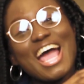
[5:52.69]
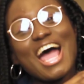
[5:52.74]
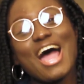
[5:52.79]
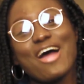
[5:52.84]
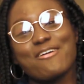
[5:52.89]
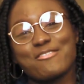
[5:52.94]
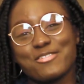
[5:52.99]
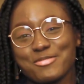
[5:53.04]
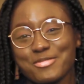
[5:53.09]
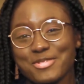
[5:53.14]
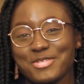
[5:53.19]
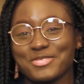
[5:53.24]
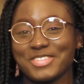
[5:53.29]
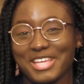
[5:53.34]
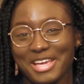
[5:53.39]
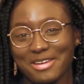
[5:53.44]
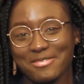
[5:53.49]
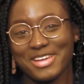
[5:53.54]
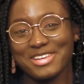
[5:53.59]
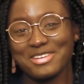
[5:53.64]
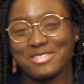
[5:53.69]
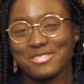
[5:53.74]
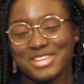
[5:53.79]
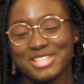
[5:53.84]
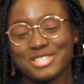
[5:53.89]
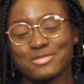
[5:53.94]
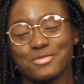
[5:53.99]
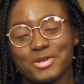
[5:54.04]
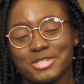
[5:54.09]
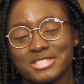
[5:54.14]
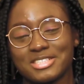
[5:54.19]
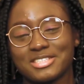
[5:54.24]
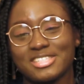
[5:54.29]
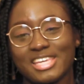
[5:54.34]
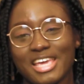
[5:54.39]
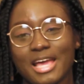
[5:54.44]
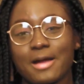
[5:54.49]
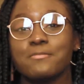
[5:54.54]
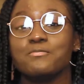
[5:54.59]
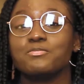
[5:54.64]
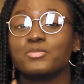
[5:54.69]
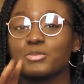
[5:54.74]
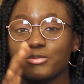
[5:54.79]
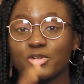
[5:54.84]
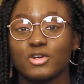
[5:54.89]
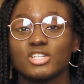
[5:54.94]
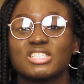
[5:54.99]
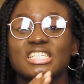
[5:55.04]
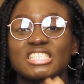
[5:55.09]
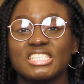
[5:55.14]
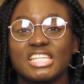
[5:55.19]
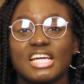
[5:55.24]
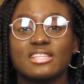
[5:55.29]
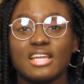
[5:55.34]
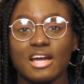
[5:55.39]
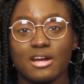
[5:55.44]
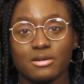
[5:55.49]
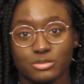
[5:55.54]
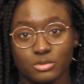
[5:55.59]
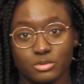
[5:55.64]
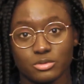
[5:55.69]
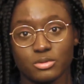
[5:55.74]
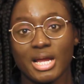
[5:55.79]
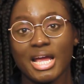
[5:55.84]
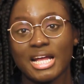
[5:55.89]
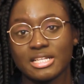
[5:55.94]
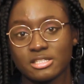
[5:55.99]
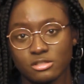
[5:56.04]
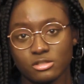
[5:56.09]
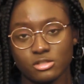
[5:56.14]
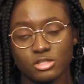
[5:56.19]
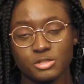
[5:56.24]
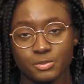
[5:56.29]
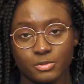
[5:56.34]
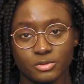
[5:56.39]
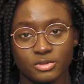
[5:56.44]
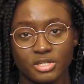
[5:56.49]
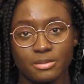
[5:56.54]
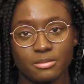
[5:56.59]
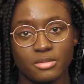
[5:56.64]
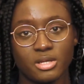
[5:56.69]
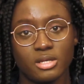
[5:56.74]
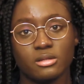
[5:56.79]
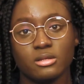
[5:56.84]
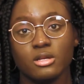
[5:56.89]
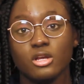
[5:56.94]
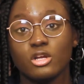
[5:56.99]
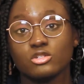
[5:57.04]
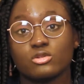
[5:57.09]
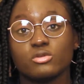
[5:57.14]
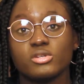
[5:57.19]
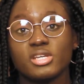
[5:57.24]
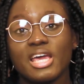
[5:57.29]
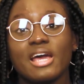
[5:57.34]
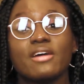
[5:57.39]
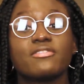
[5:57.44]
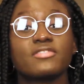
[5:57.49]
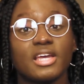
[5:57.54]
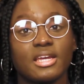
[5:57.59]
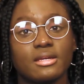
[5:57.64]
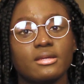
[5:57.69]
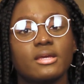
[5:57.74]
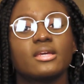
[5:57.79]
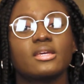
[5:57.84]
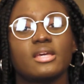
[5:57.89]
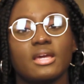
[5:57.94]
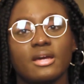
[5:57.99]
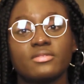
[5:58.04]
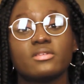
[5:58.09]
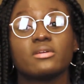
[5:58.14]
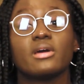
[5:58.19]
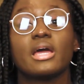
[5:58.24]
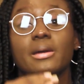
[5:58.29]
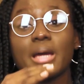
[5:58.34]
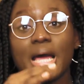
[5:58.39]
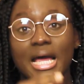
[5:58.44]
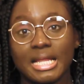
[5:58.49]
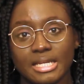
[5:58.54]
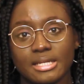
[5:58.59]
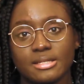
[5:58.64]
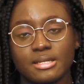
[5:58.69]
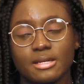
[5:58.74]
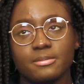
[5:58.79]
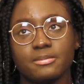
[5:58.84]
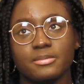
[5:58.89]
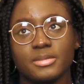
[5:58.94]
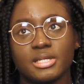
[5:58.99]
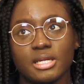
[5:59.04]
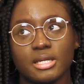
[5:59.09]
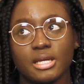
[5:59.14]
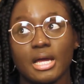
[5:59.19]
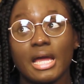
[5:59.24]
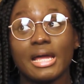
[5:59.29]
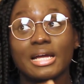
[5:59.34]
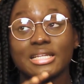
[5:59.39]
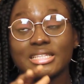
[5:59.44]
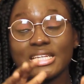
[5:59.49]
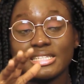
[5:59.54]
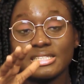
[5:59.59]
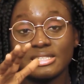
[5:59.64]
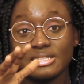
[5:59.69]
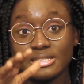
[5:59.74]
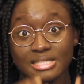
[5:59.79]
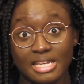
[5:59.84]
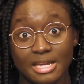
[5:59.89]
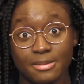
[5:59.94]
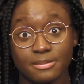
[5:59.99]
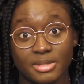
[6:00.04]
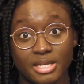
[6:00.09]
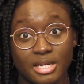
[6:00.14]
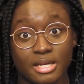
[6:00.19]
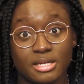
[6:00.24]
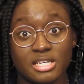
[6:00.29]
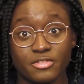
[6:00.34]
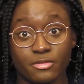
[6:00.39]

I removed them anyways, but yeah, because I needed that role, I had to just put them in. So year after year, year after I added them there, I added them there.